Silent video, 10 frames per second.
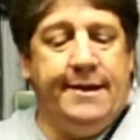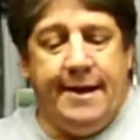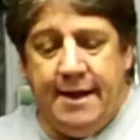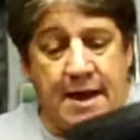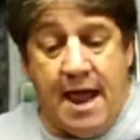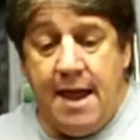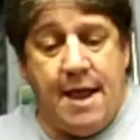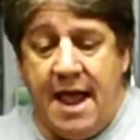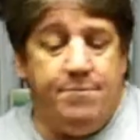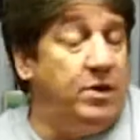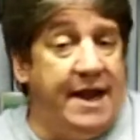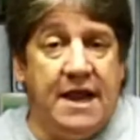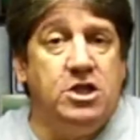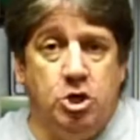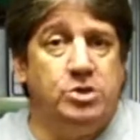And I plan
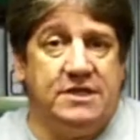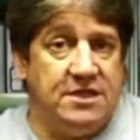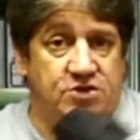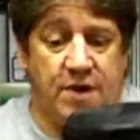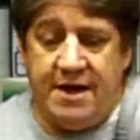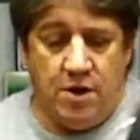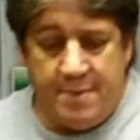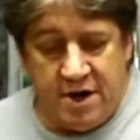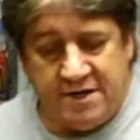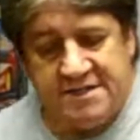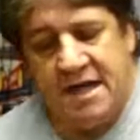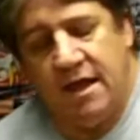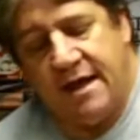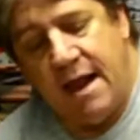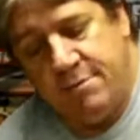on using this radio. I'm not going to
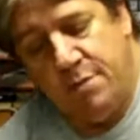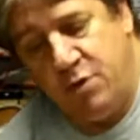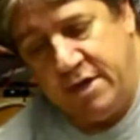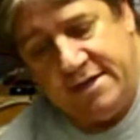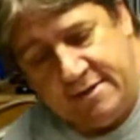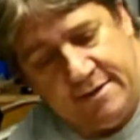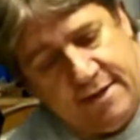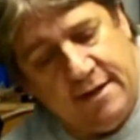sell it. I'm going to put it in